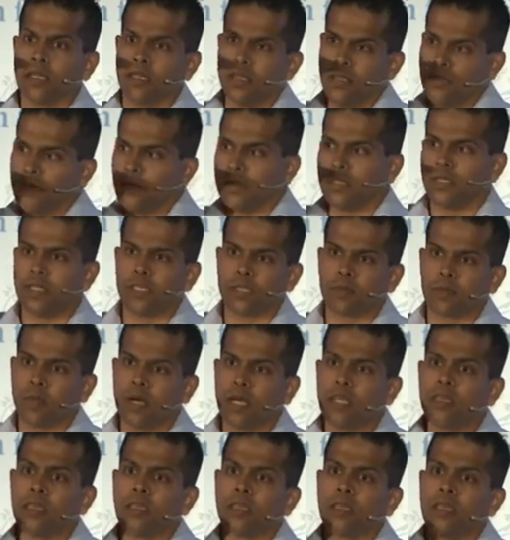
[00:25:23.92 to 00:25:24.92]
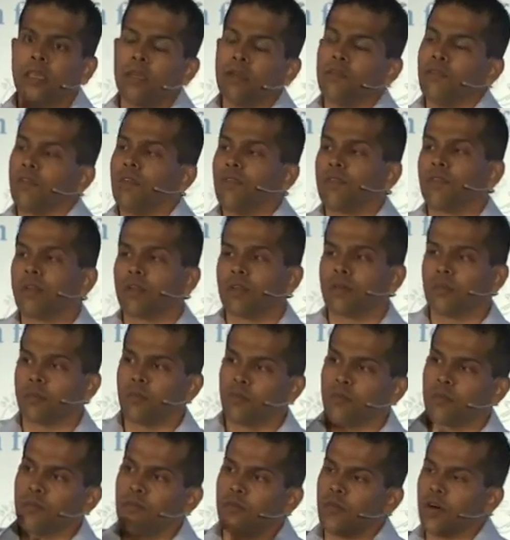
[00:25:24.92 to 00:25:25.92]
during this month. We've got to
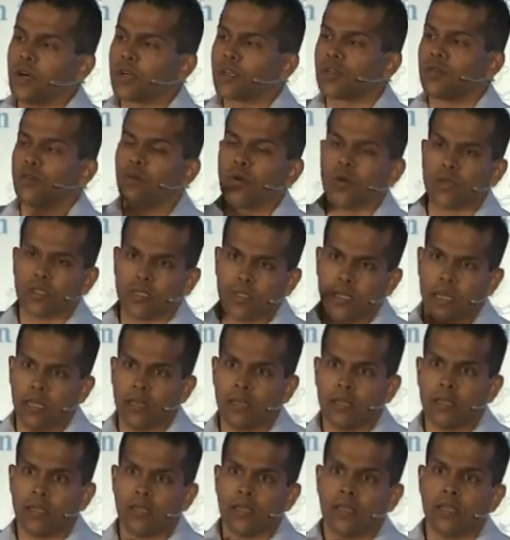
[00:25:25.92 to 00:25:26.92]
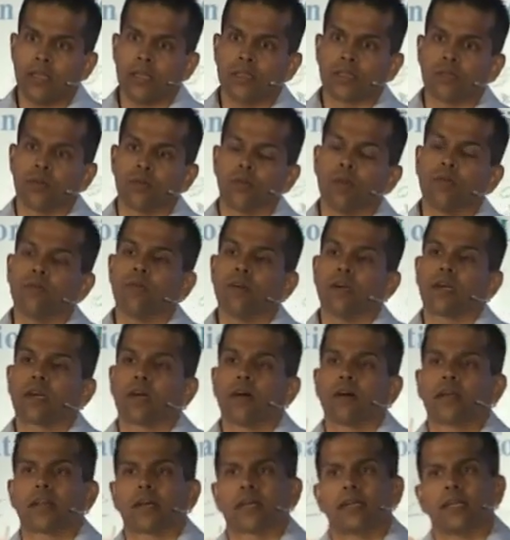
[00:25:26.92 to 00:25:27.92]
work towards that. So we
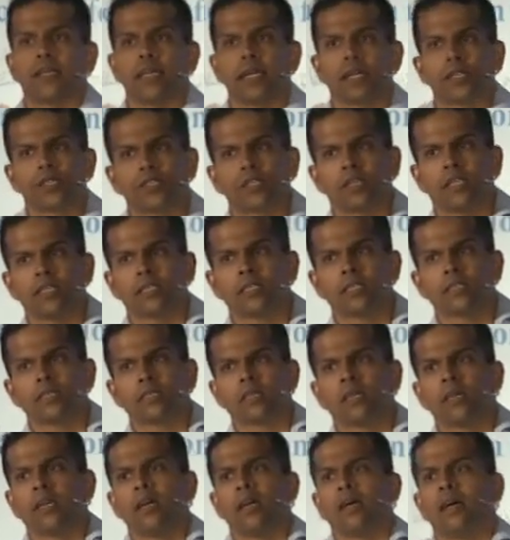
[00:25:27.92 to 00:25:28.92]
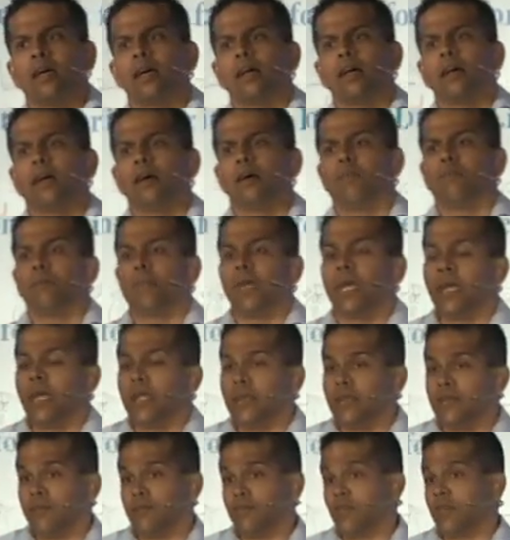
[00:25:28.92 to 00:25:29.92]
work out our collections
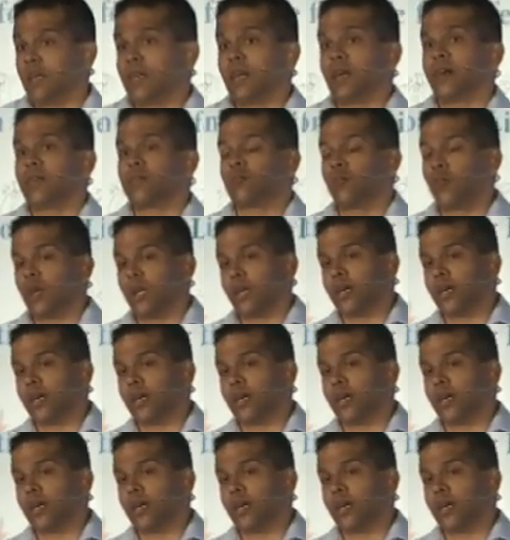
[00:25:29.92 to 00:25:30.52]
and work out what